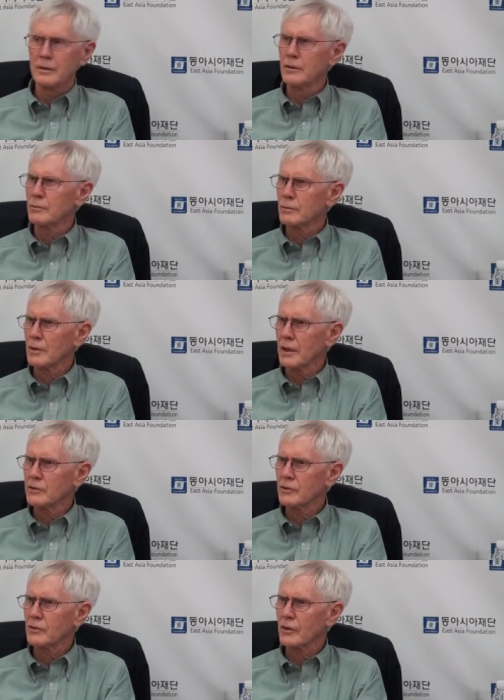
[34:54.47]
Human
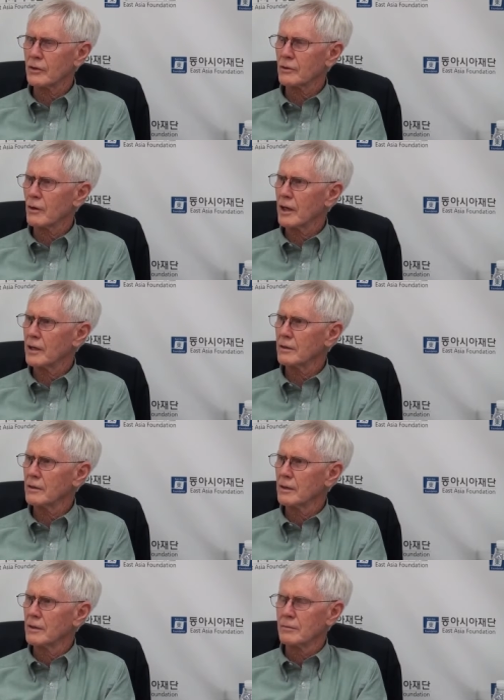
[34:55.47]
relations aren't great.
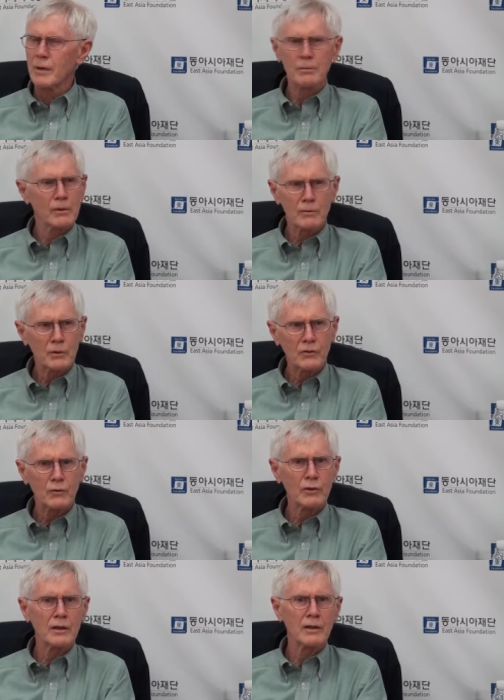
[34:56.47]
People are
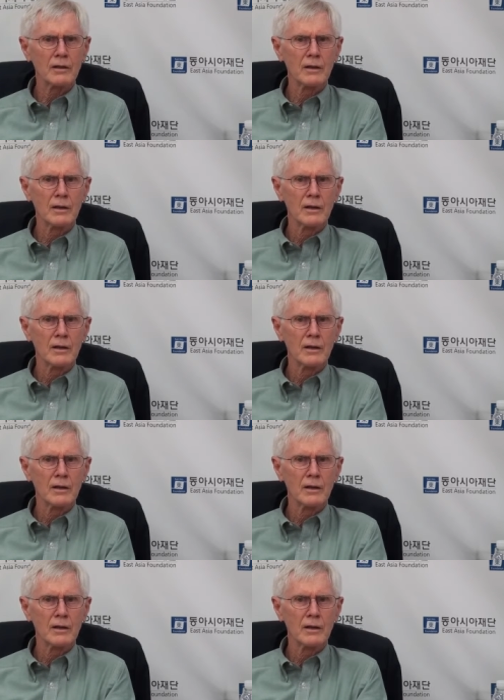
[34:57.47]
mistreated.